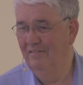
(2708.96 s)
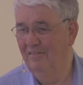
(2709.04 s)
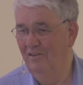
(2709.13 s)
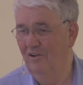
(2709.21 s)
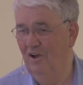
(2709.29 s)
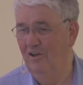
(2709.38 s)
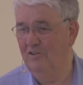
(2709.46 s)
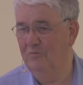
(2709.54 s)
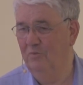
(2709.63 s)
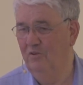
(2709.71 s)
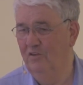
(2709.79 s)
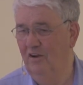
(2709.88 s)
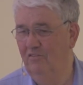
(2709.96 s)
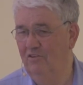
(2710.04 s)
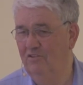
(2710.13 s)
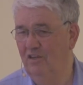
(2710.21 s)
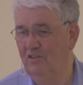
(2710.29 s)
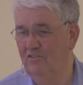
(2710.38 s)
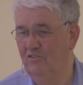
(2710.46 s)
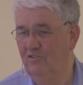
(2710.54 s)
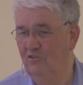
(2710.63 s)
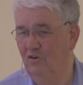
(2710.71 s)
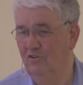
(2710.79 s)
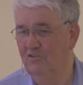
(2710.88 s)
The gospel never says
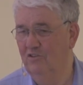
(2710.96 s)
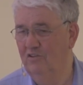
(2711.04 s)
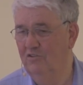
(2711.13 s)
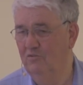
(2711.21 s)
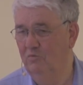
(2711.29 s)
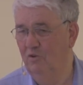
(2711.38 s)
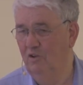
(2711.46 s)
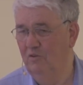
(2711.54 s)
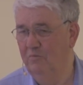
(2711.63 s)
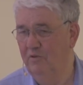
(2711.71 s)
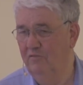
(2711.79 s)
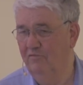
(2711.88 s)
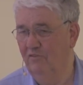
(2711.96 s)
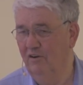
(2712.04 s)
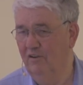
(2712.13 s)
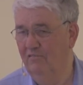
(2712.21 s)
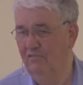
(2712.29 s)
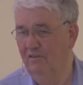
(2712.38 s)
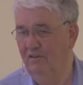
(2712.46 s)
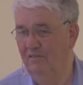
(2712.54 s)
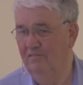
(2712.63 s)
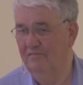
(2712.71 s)
your sins will be forgiven.